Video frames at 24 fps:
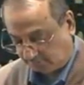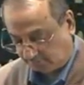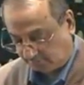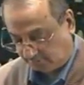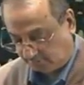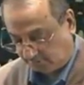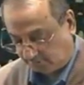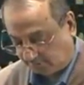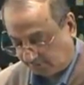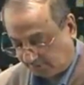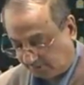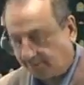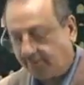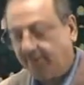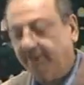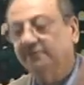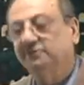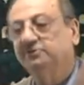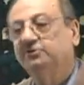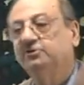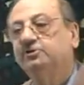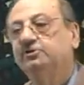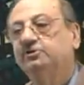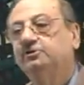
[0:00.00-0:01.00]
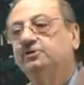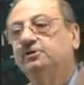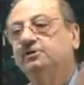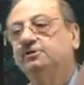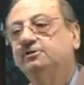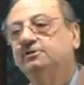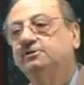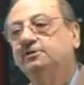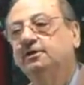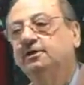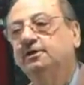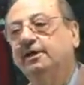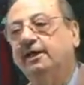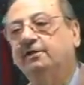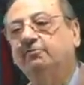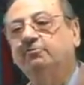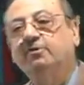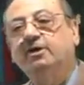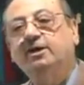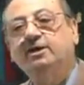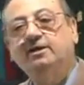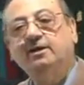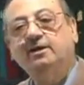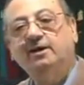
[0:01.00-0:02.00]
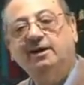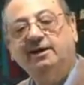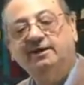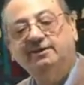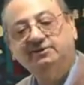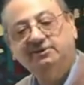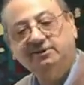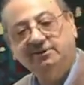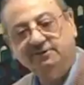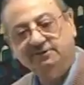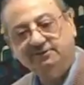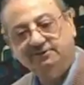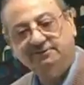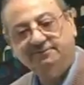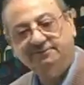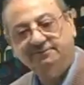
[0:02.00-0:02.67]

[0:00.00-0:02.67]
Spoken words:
Okay, brothers and sisters? Can we analyze this?